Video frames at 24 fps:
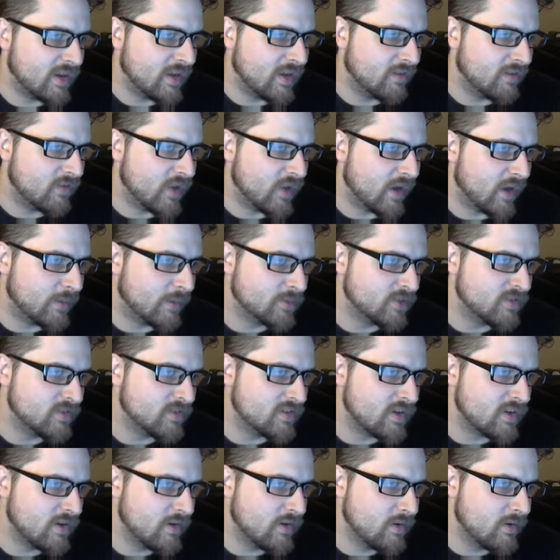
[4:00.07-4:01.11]
the options here.
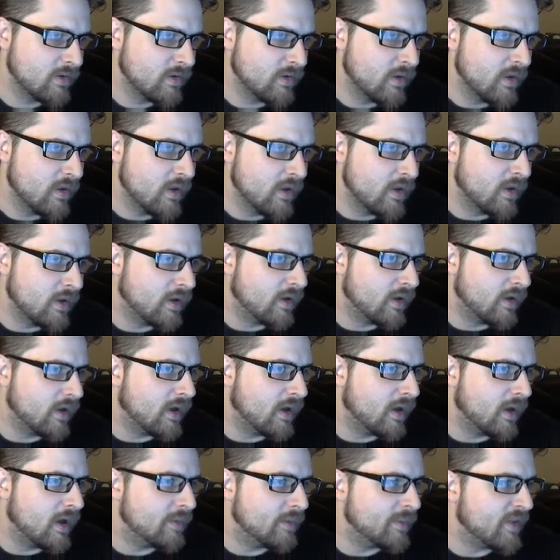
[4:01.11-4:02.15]

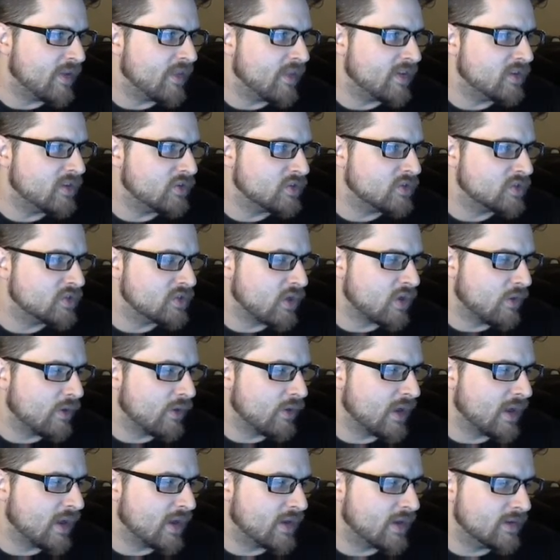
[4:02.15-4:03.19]
And then you can just go
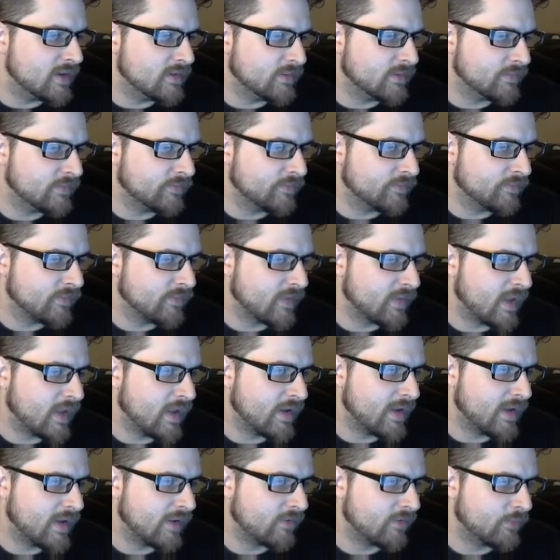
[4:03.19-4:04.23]
ahead and
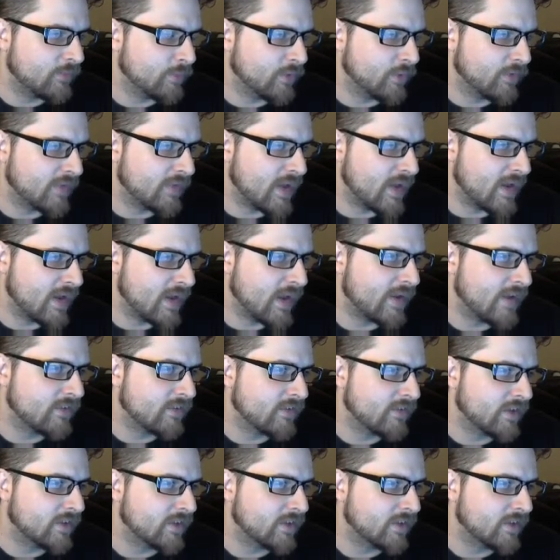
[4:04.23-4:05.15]
export that asset.